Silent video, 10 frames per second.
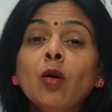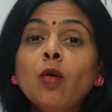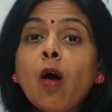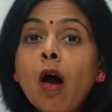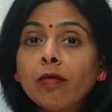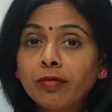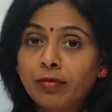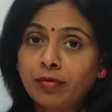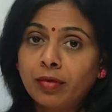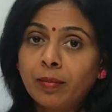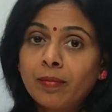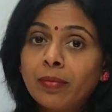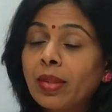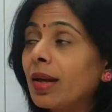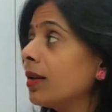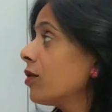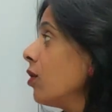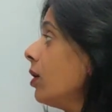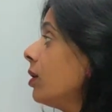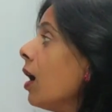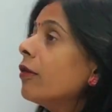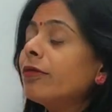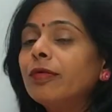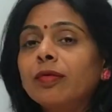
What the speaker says: Cough. It's not cough.